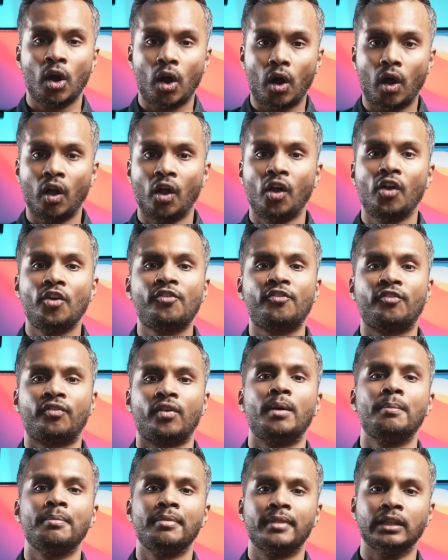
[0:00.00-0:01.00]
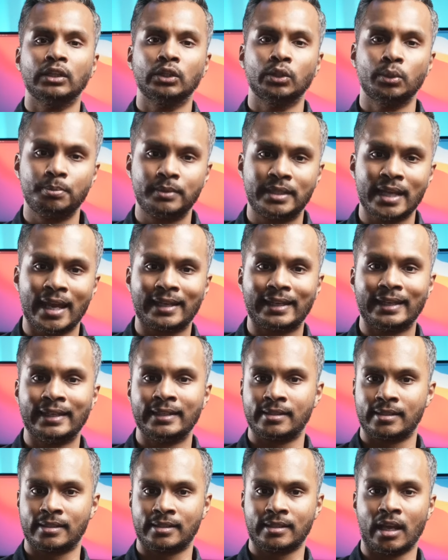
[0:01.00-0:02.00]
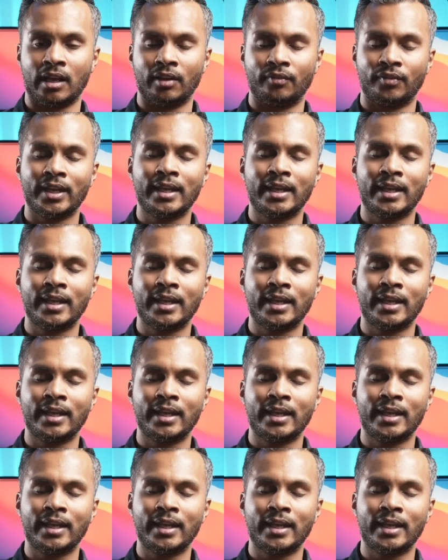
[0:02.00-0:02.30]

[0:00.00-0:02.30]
all from the Loupedeck itself.